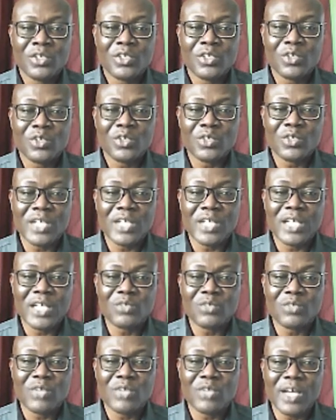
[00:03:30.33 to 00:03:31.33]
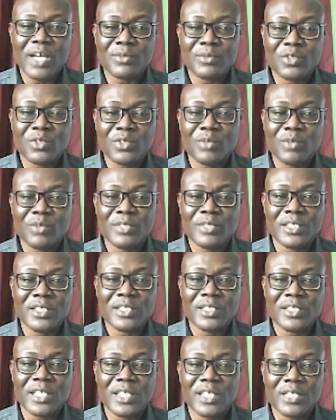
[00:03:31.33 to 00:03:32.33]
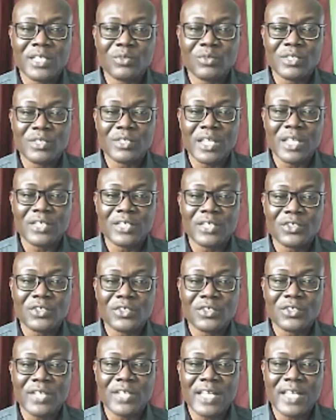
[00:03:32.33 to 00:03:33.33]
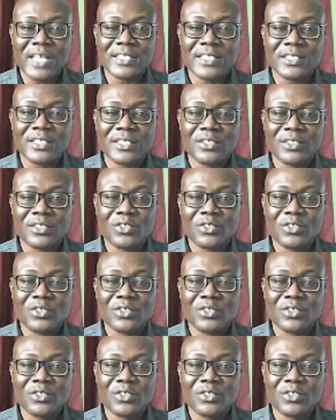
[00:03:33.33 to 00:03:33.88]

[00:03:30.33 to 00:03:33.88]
you see that it will absorb the heat and it will start rising